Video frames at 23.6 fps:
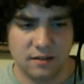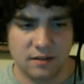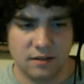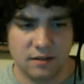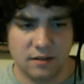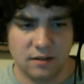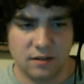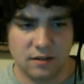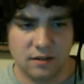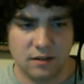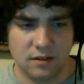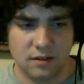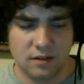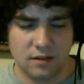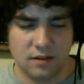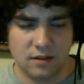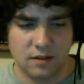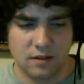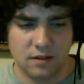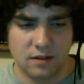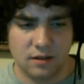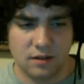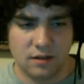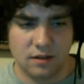
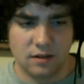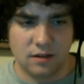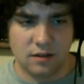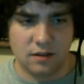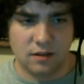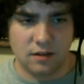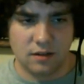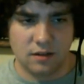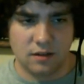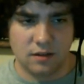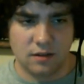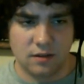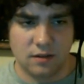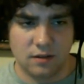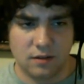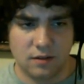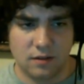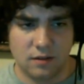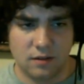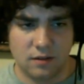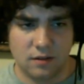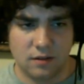Nothing is said.